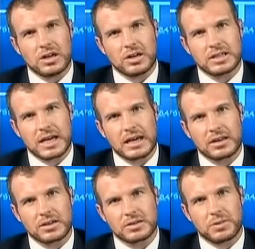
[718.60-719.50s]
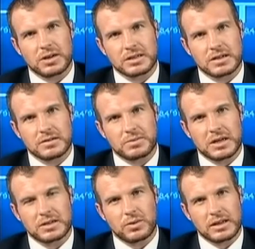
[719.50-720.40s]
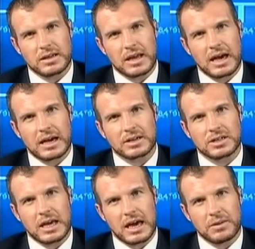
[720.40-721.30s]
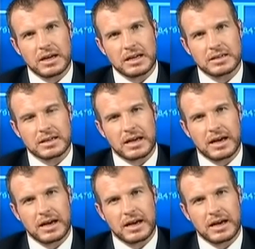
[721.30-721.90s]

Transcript: you take those positives, but it's whether they actually emanate.